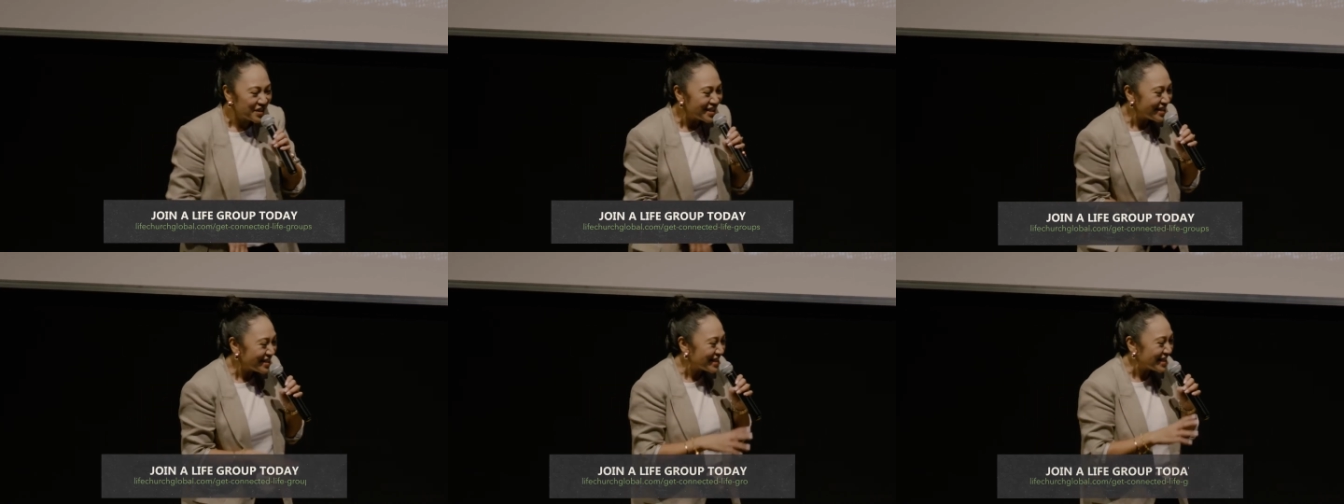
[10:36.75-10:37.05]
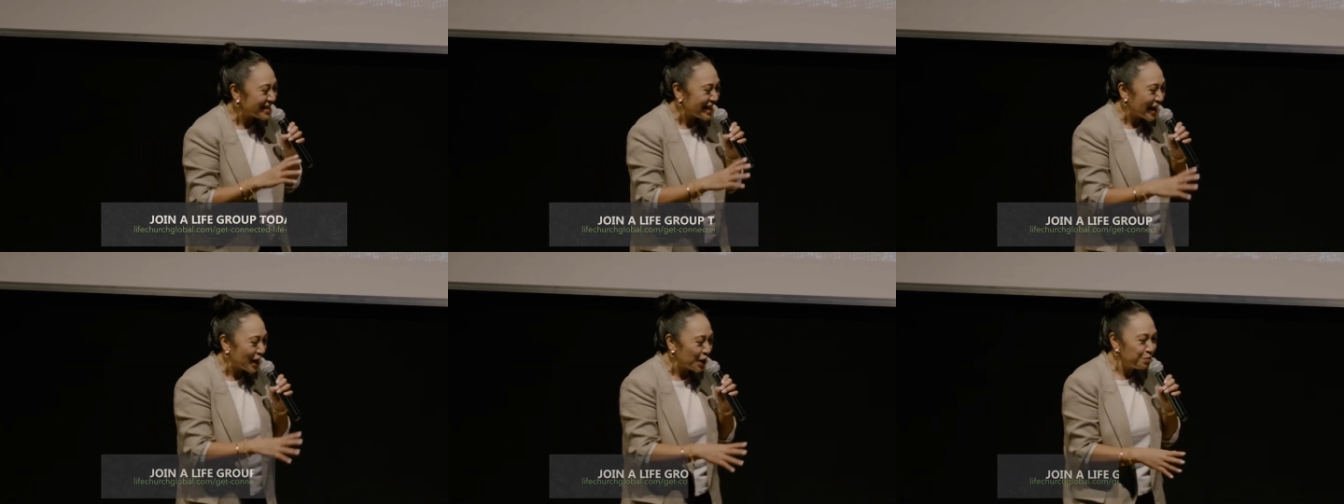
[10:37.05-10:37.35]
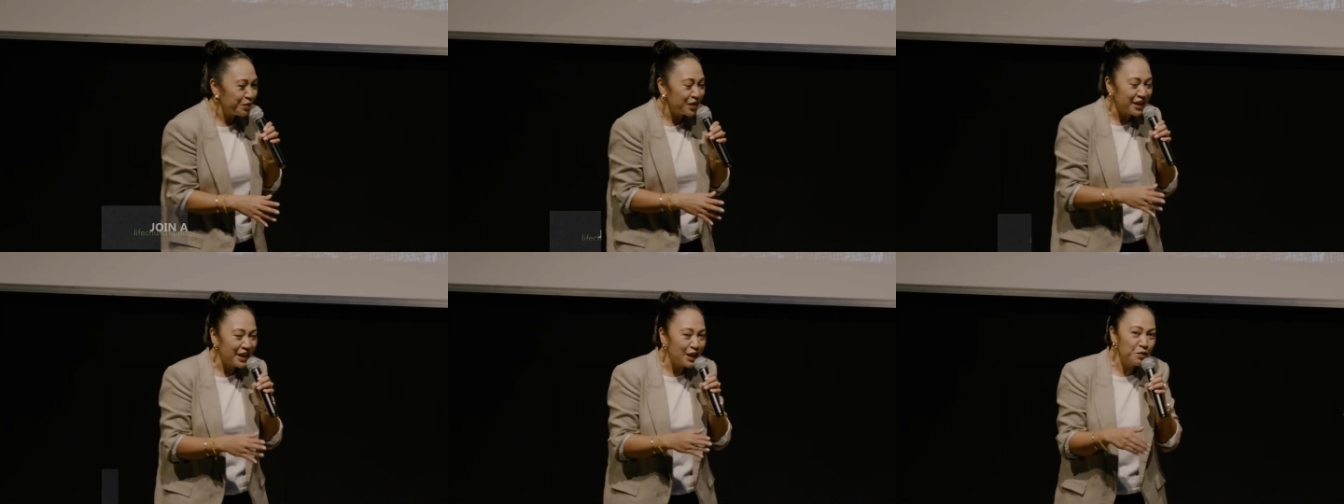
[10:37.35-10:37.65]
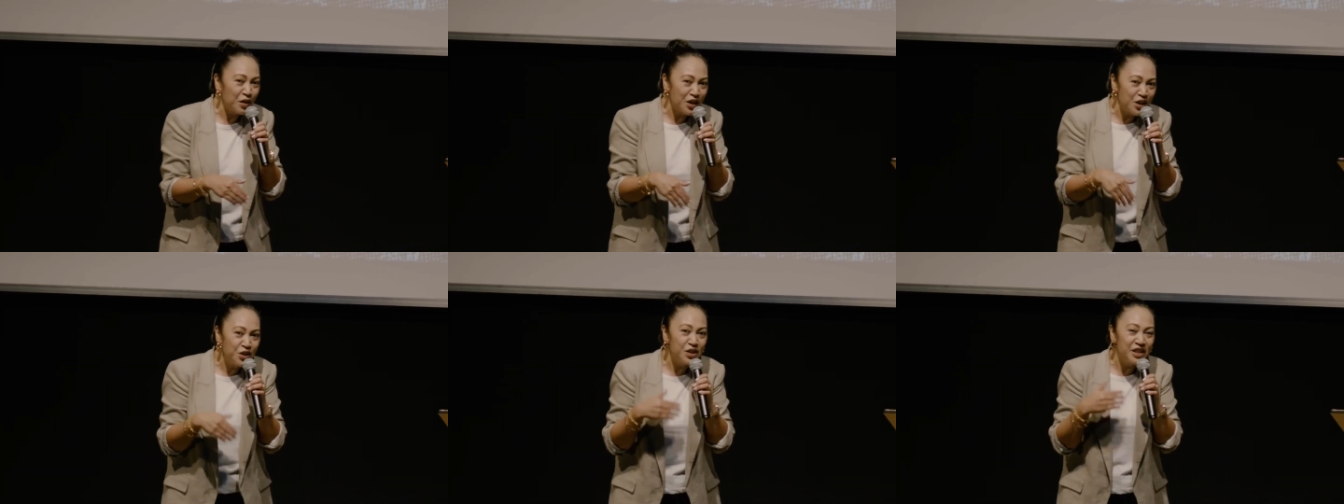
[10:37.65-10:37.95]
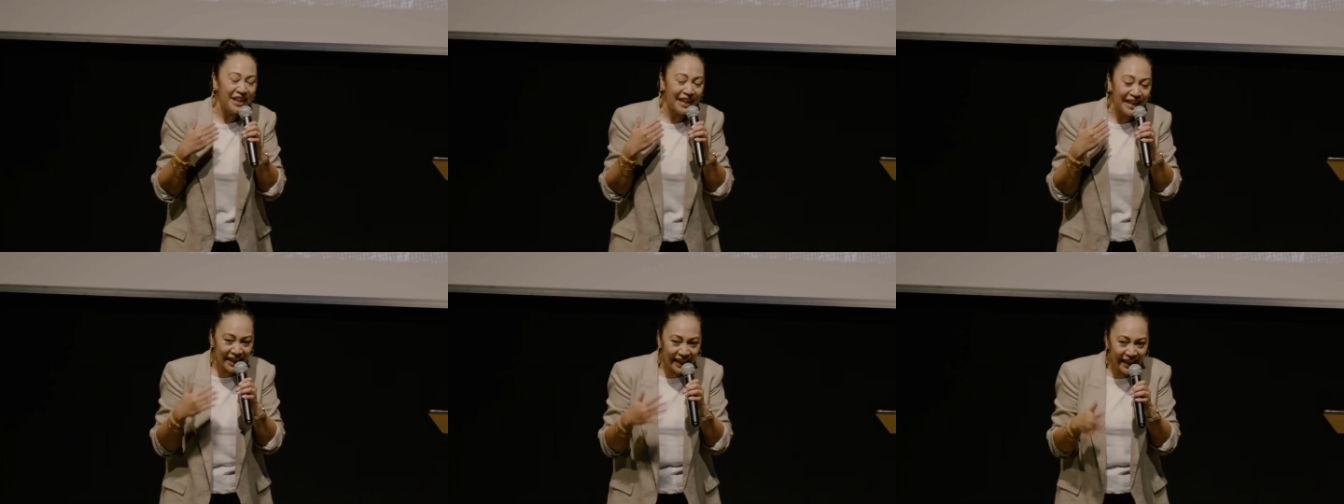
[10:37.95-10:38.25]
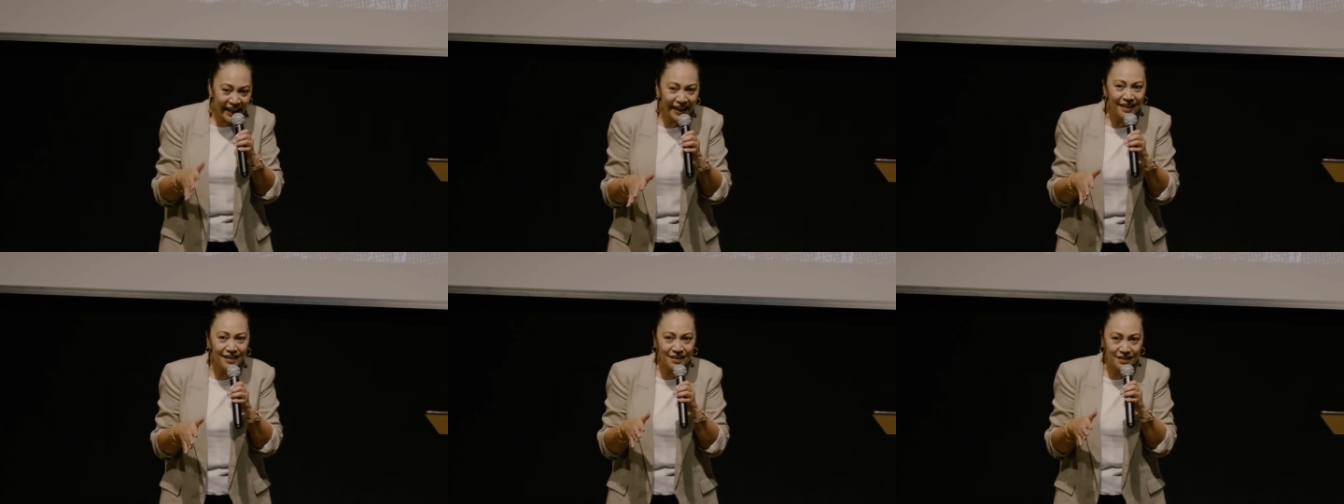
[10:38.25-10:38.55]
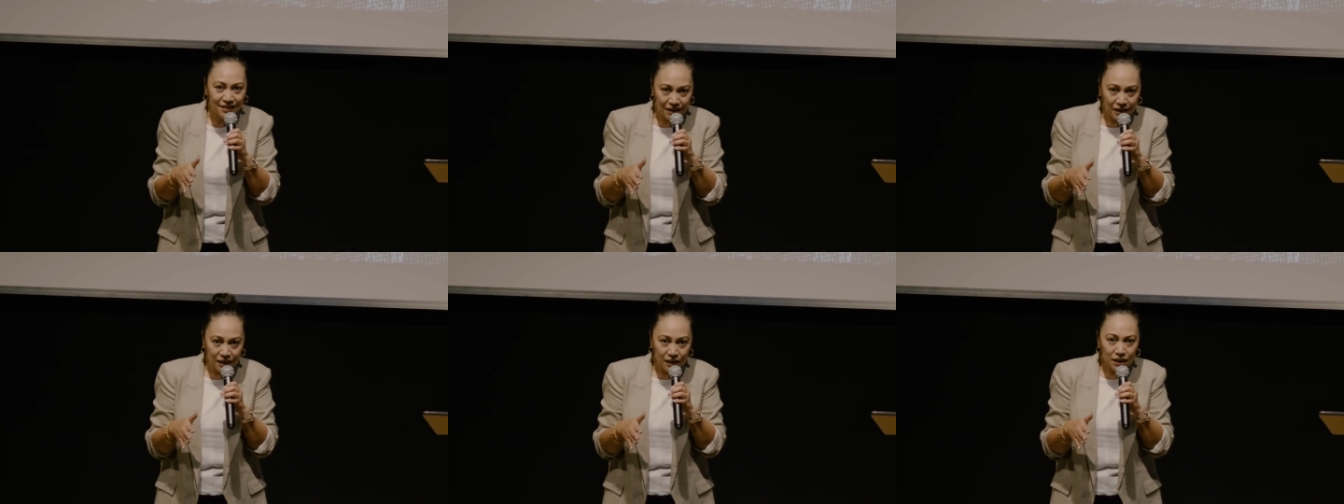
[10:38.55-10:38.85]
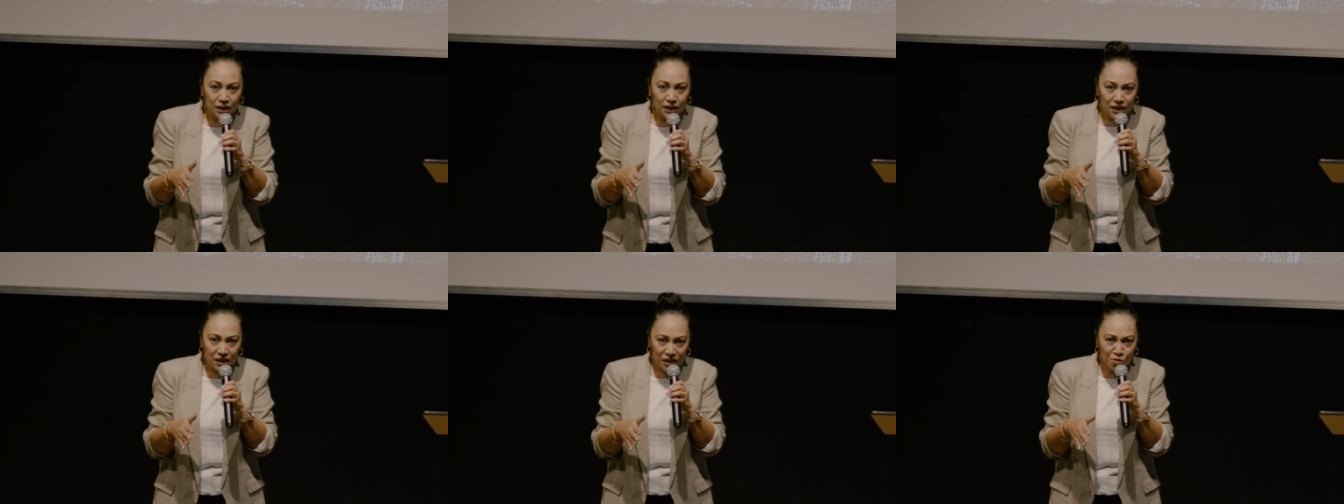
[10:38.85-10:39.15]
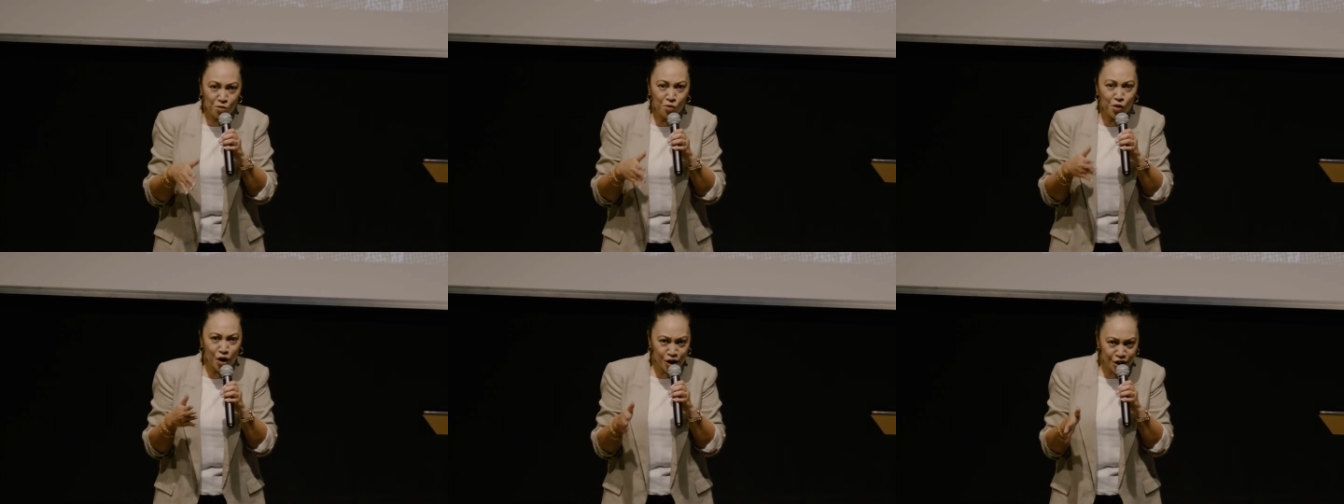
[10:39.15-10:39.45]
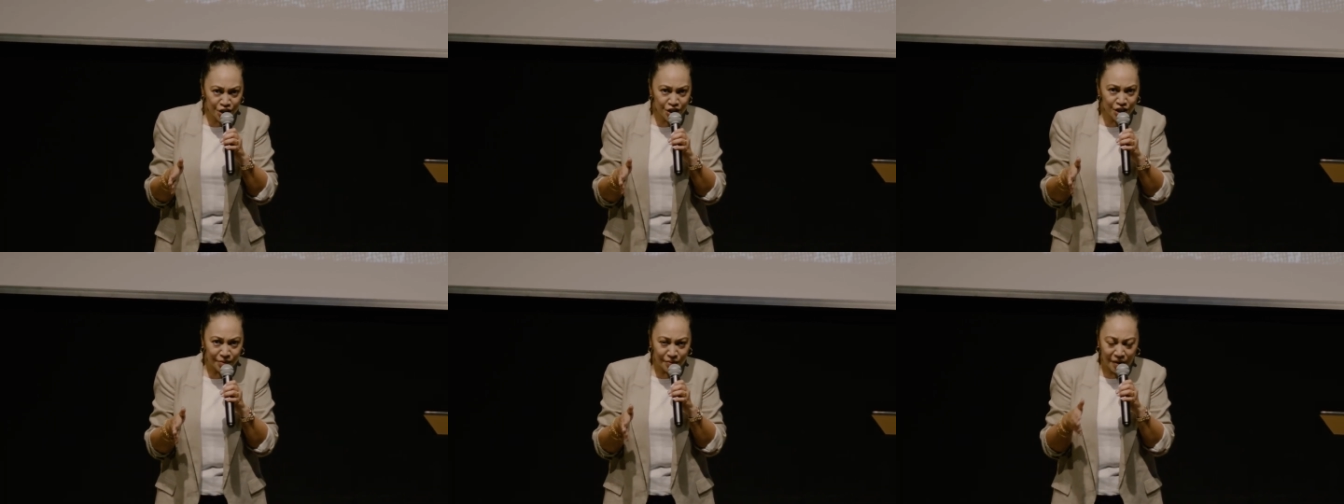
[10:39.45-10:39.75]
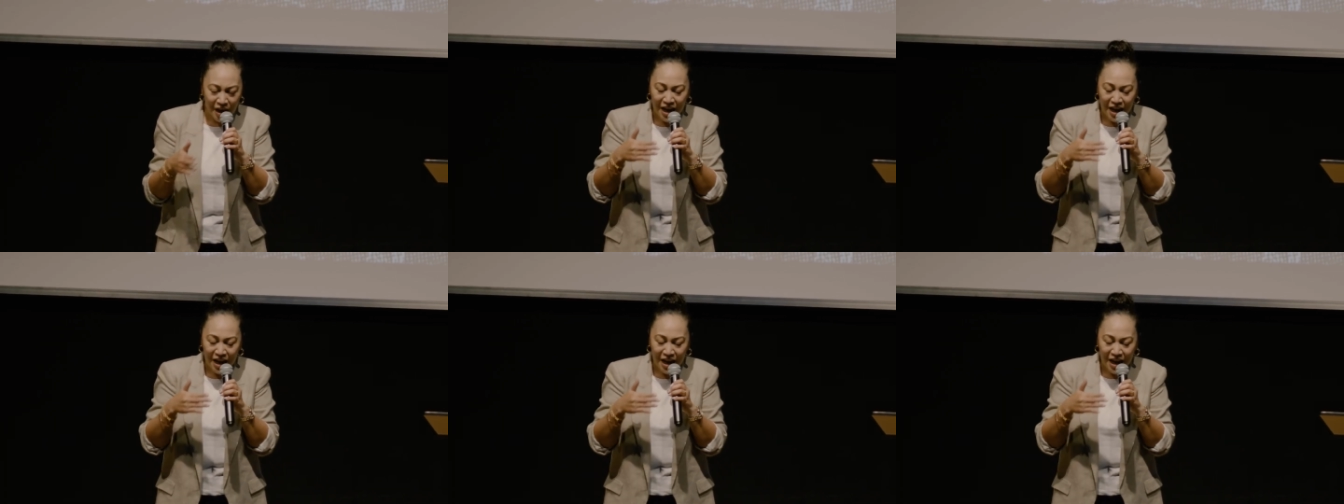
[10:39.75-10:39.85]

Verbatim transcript: It's the same thing when you neglect worship,